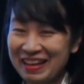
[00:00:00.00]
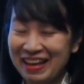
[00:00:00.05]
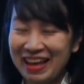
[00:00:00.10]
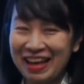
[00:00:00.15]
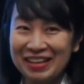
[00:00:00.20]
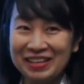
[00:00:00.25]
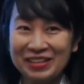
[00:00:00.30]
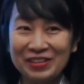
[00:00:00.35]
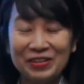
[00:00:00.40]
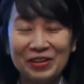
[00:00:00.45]

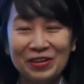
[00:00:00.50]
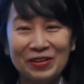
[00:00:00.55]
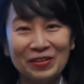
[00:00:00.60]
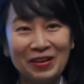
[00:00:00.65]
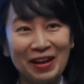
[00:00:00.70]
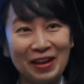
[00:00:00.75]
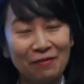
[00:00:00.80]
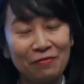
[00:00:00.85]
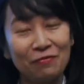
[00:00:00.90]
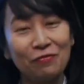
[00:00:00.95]
you know,
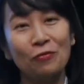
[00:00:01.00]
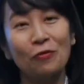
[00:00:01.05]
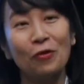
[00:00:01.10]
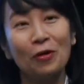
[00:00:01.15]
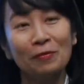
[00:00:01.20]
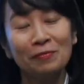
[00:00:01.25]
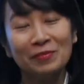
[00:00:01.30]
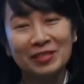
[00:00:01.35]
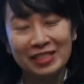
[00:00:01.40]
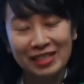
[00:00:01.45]
like
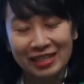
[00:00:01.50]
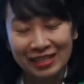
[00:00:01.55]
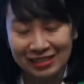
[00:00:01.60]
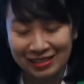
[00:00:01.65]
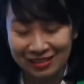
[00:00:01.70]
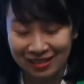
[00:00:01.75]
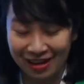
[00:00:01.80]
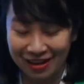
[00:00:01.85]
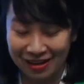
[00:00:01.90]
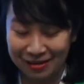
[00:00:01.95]
from this
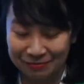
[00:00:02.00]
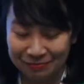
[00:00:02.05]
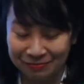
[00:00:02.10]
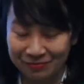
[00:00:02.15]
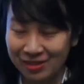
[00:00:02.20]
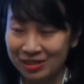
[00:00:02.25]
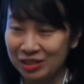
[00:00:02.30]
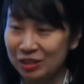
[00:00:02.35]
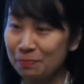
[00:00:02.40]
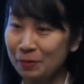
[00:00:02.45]
um,
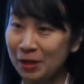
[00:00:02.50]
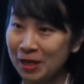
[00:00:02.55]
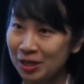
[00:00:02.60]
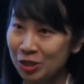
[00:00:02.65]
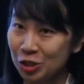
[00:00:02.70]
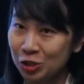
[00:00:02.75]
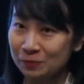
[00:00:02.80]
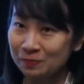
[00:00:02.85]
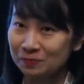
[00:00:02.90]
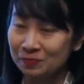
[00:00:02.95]

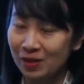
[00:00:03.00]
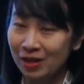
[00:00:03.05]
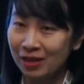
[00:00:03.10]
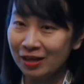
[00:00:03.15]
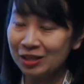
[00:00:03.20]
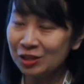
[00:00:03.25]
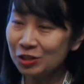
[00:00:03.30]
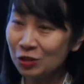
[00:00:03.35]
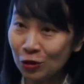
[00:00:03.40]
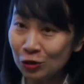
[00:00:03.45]
speech,
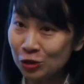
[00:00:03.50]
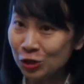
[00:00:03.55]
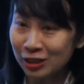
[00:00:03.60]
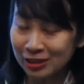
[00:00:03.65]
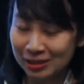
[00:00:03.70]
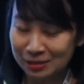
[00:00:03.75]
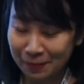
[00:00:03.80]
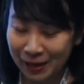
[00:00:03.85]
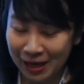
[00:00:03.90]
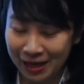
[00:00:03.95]
it's not
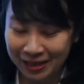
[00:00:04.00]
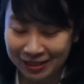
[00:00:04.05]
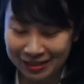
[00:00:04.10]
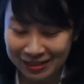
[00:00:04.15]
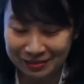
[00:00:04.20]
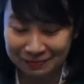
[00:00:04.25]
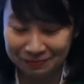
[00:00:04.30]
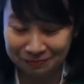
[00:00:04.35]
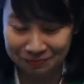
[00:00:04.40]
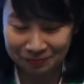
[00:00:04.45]
just speech,
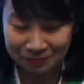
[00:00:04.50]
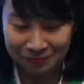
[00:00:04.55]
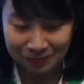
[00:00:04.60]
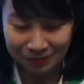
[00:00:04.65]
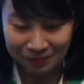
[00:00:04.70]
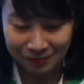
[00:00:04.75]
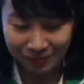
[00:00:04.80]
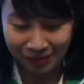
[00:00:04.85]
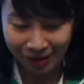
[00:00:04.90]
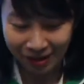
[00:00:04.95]

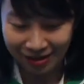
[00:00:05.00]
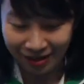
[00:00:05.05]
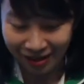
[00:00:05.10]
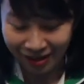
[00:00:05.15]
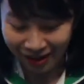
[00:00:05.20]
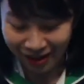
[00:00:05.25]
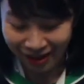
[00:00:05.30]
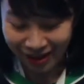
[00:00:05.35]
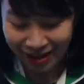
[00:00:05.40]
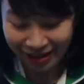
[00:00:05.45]

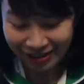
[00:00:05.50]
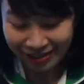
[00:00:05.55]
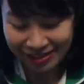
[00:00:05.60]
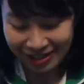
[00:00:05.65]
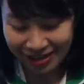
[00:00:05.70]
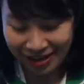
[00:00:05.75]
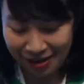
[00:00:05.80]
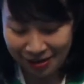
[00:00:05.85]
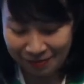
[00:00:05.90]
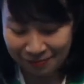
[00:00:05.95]
it
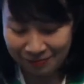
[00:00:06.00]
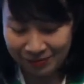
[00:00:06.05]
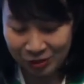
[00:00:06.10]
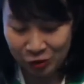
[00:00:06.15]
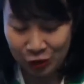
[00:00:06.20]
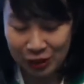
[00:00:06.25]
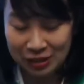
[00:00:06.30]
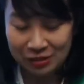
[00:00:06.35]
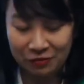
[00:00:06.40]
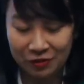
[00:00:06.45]
um,
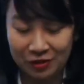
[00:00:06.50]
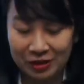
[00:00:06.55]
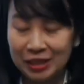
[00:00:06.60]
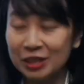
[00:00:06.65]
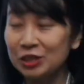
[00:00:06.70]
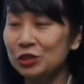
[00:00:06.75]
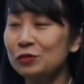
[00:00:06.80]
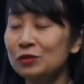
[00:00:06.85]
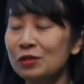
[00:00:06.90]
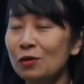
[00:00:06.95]
transferred
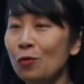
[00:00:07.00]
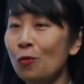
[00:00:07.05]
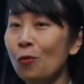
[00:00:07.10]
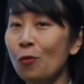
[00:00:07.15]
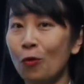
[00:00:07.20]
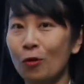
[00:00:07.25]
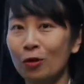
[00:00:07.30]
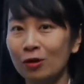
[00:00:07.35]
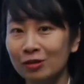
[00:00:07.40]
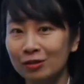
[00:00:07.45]
into the
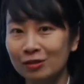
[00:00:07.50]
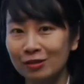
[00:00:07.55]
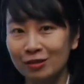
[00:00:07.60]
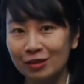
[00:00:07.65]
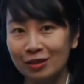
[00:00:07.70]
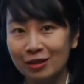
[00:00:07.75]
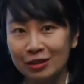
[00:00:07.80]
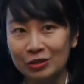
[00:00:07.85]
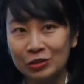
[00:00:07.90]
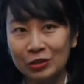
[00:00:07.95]
law.
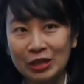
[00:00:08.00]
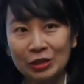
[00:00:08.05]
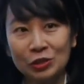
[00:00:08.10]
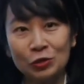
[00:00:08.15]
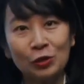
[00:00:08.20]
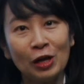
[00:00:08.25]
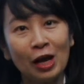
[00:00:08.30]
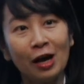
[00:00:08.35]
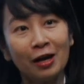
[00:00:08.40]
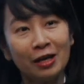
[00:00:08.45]
So in
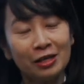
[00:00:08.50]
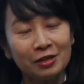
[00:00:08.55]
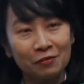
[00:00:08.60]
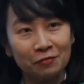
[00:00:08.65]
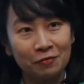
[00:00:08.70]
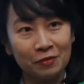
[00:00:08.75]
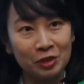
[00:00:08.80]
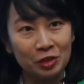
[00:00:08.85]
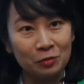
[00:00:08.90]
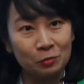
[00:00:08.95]
July, the
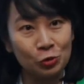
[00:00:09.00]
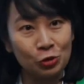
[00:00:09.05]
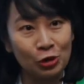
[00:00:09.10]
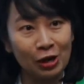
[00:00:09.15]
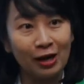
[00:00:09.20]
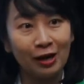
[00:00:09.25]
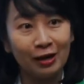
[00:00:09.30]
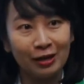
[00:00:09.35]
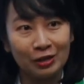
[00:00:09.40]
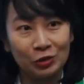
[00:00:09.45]
1st of
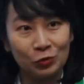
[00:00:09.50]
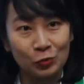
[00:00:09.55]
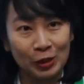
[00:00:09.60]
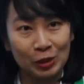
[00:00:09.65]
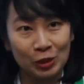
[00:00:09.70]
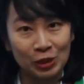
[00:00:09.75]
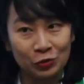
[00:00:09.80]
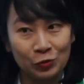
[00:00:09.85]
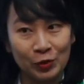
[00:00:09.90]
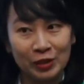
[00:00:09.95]
July
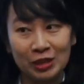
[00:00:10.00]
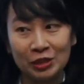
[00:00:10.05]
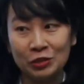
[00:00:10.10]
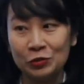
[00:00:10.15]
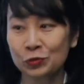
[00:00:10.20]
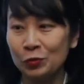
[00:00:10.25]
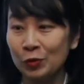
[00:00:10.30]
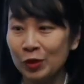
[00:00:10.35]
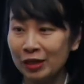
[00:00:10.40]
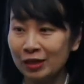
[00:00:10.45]

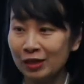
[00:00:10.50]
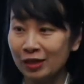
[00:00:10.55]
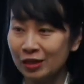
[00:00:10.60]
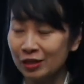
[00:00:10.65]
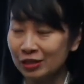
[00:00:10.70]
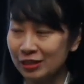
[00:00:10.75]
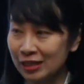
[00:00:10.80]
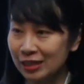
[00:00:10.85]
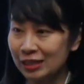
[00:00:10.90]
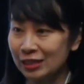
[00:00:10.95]
2023,
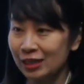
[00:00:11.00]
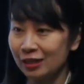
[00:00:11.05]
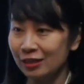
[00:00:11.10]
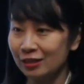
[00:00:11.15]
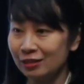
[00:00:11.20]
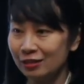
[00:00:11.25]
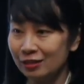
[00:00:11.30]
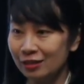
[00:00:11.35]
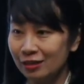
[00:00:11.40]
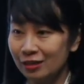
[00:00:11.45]
this
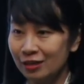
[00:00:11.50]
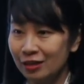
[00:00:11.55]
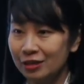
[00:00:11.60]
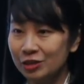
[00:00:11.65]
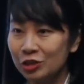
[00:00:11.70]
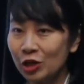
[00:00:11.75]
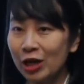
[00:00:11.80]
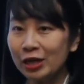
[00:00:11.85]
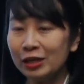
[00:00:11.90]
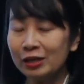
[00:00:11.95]
year,
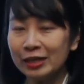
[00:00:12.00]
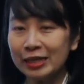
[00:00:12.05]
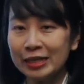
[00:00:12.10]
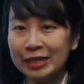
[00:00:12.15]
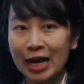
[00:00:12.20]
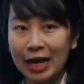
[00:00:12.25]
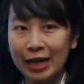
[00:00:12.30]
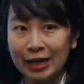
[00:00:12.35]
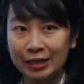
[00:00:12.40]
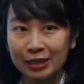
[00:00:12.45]
China
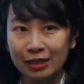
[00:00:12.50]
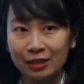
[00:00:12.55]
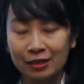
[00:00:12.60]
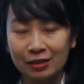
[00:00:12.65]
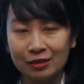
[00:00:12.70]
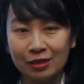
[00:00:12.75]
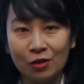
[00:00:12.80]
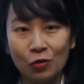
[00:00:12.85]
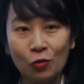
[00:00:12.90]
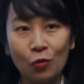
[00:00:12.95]
enacted
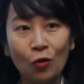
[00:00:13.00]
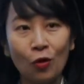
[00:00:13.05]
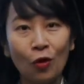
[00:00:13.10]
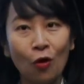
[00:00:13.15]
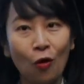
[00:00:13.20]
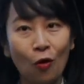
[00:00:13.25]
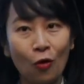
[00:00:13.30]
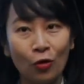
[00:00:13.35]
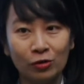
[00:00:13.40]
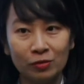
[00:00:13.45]
the law
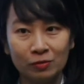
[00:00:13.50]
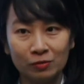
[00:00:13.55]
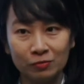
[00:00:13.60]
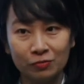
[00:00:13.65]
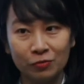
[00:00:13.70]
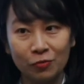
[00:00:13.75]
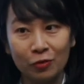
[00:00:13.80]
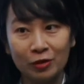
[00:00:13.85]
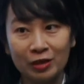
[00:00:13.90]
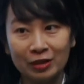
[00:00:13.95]
on
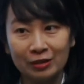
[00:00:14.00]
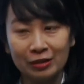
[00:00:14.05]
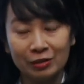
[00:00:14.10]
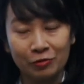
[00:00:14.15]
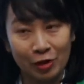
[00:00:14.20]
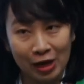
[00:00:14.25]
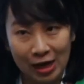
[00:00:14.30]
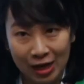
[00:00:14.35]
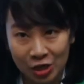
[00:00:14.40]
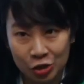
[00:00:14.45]
foreign
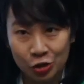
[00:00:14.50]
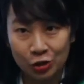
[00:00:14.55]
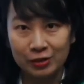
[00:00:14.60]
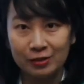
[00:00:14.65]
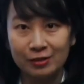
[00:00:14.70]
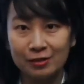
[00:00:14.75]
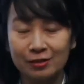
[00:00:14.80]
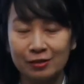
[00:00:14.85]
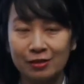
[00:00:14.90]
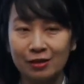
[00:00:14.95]

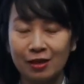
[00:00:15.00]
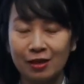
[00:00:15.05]
relations,